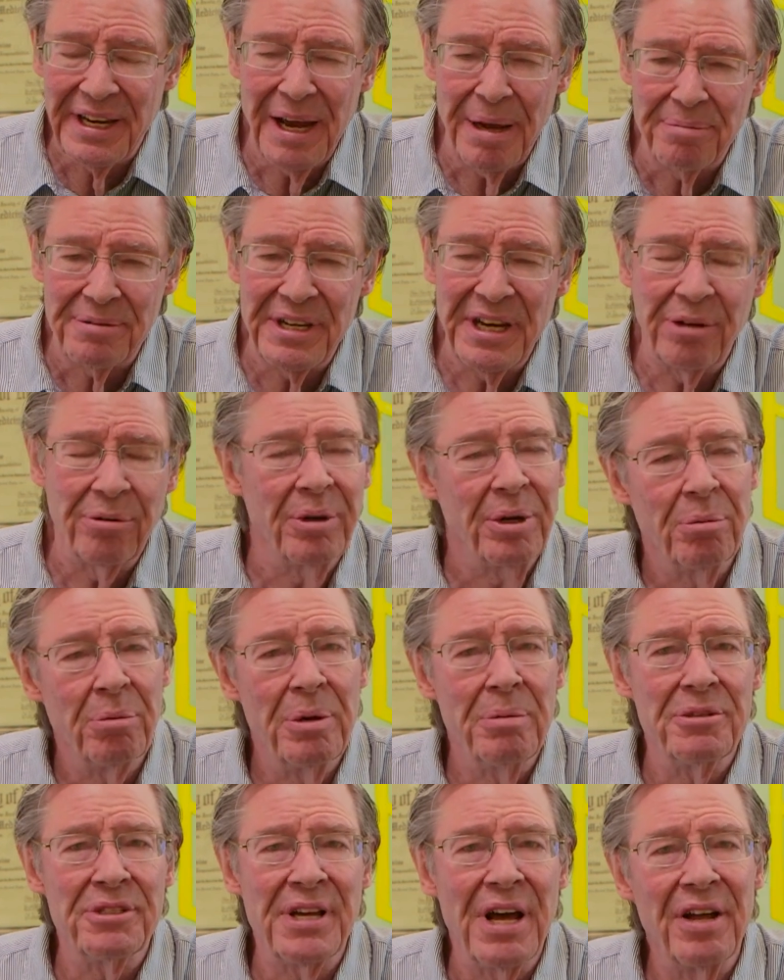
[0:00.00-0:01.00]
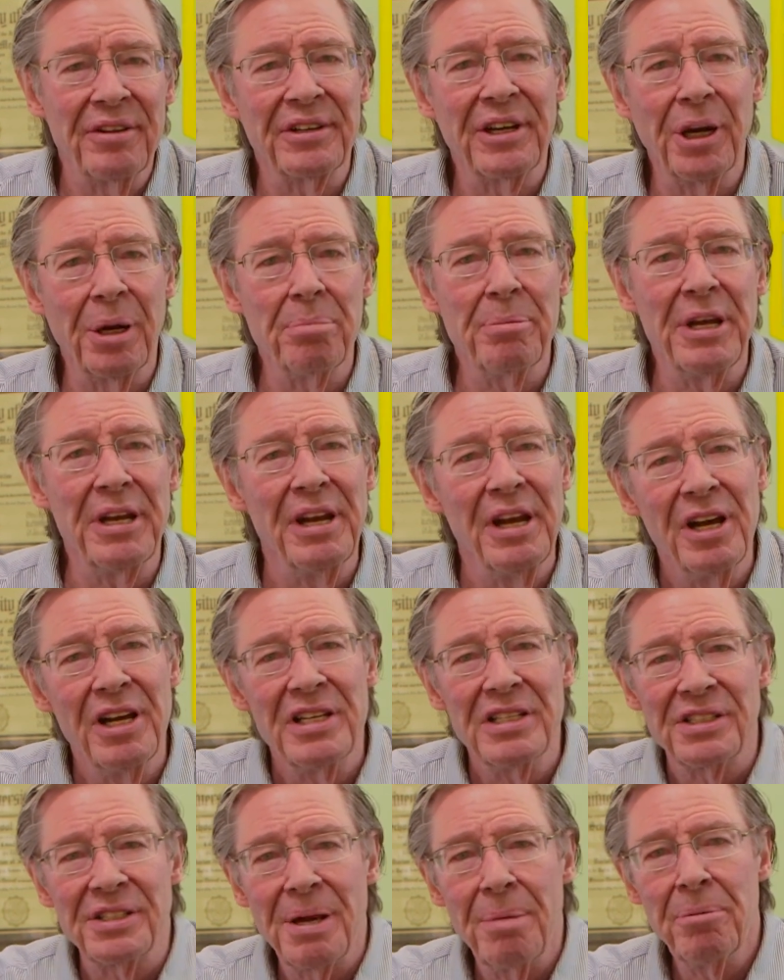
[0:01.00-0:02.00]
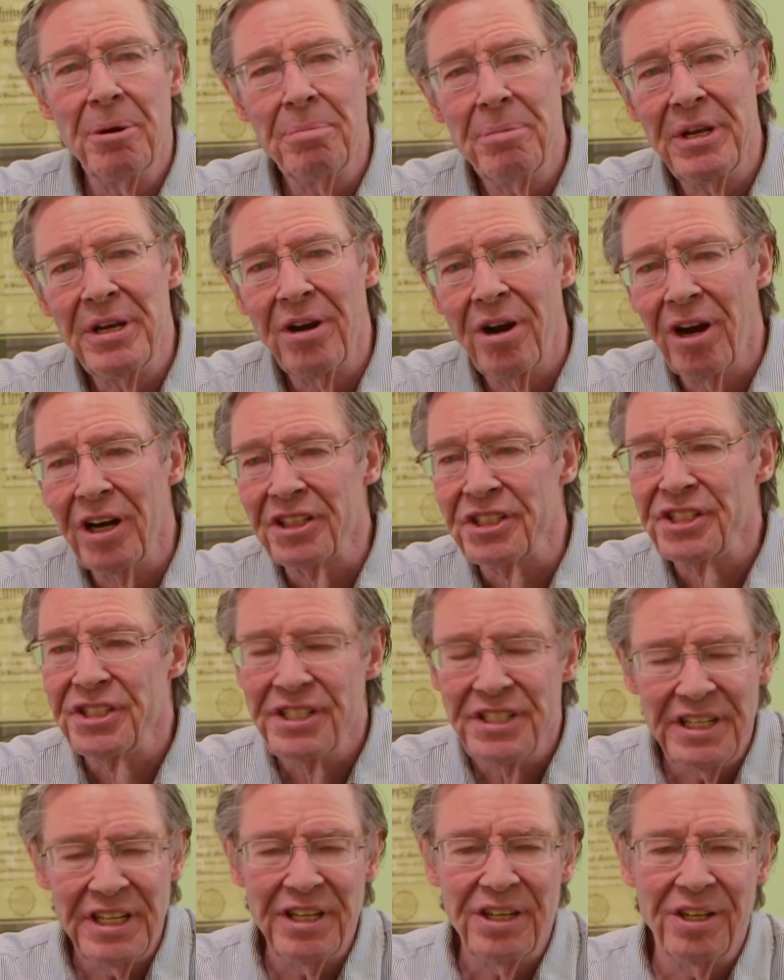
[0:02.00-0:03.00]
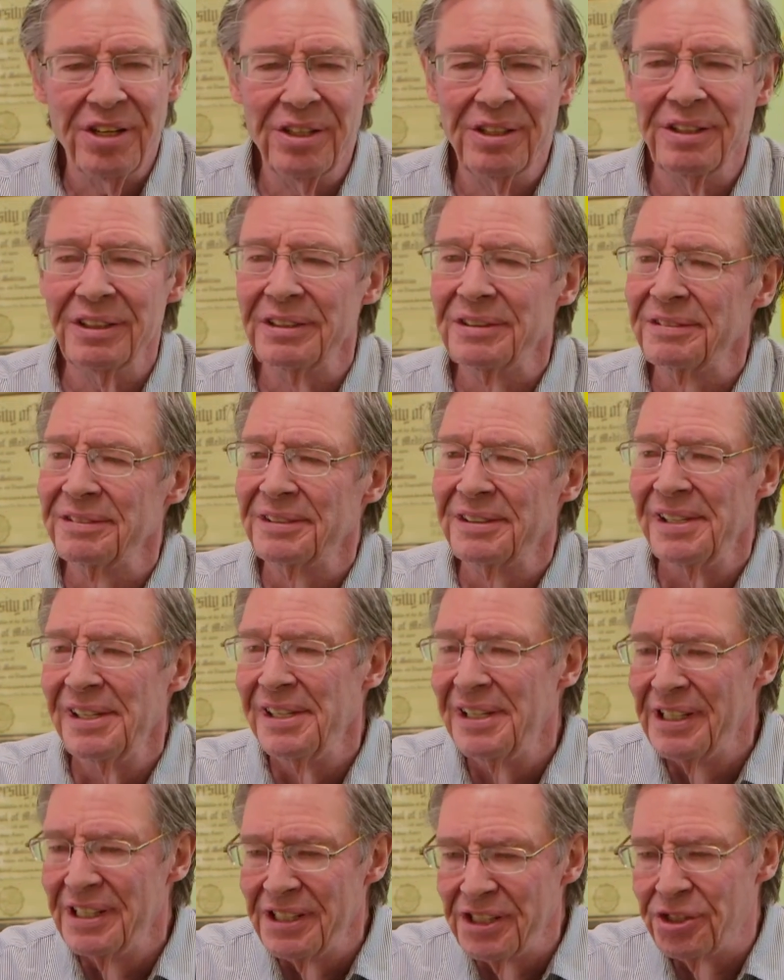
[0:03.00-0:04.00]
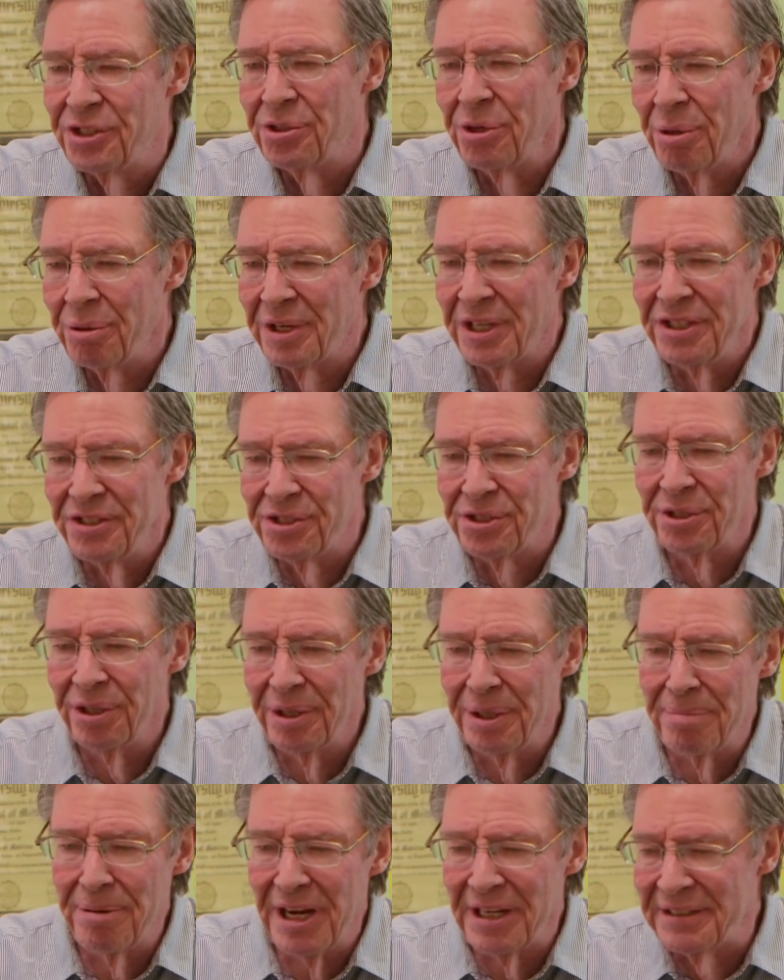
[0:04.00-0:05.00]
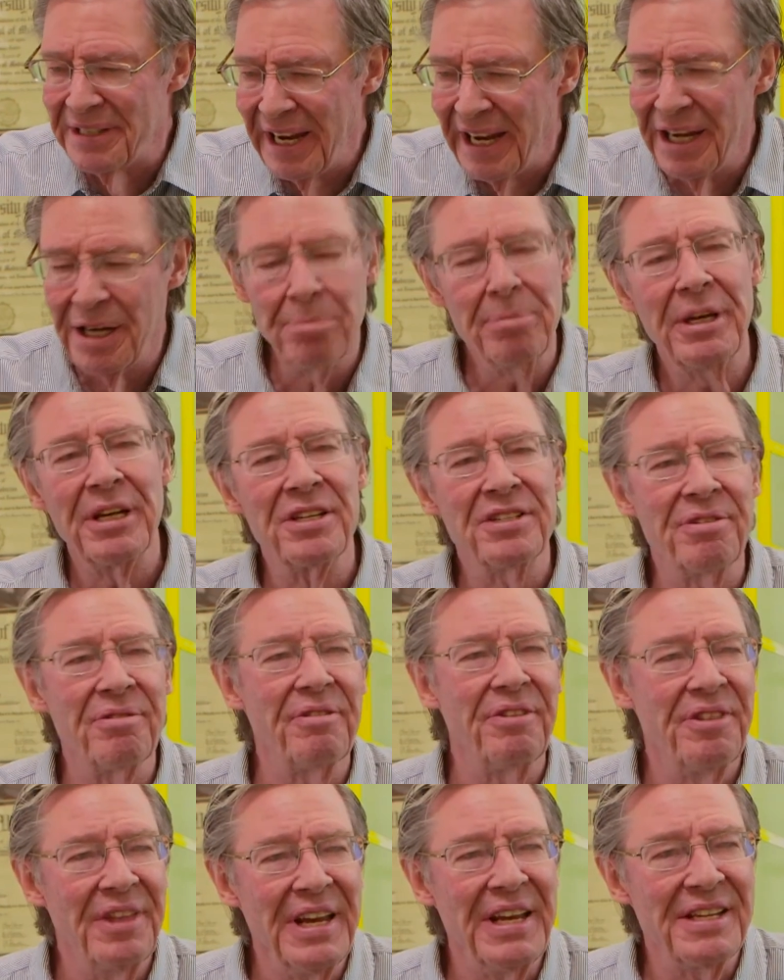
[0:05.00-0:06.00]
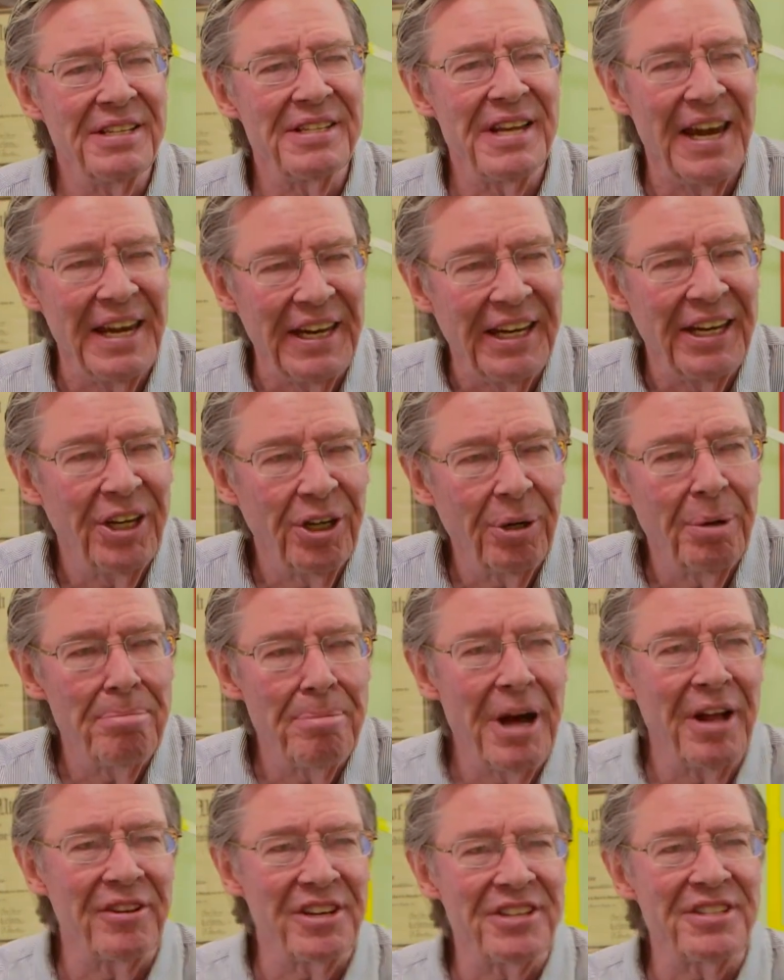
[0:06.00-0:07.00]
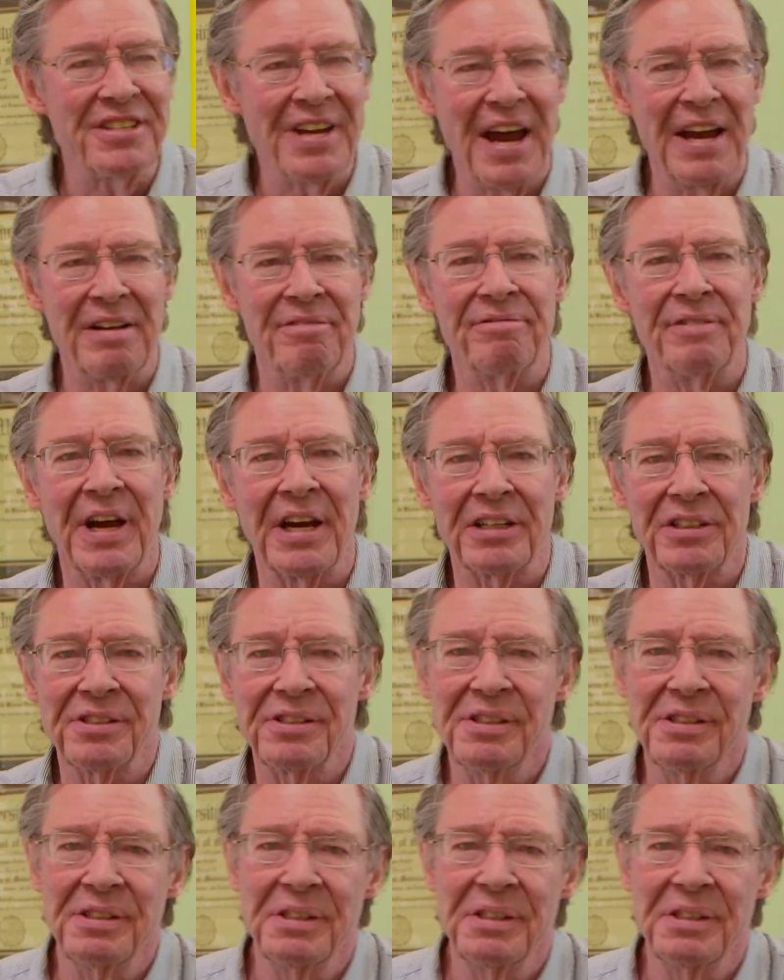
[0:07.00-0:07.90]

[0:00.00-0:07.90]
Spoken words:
kept secret in women's healthcare, but some women are still so concerned about taking it because of things they hear about the side effects.